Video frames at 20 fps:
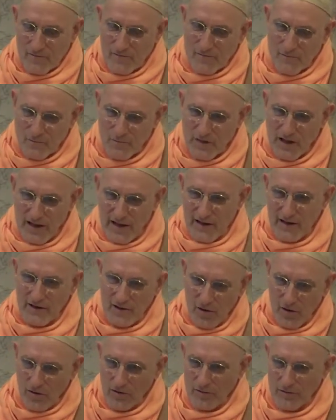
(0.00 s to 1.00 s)
Unless there,
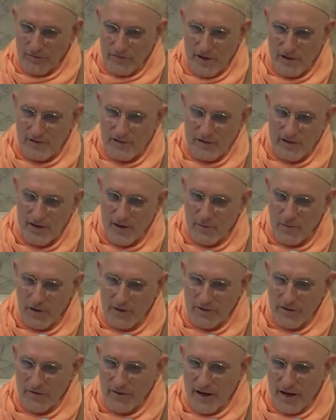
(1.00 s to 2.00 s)
so. Playing
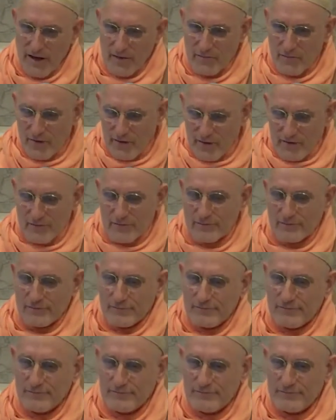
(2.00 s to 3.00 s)
golf doesn't come under
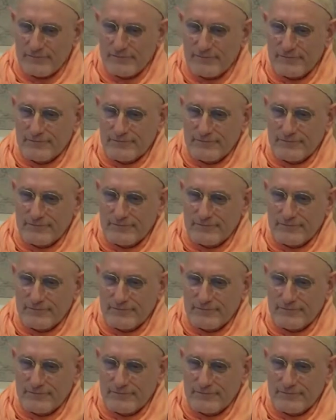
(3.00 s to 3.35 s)
that, but...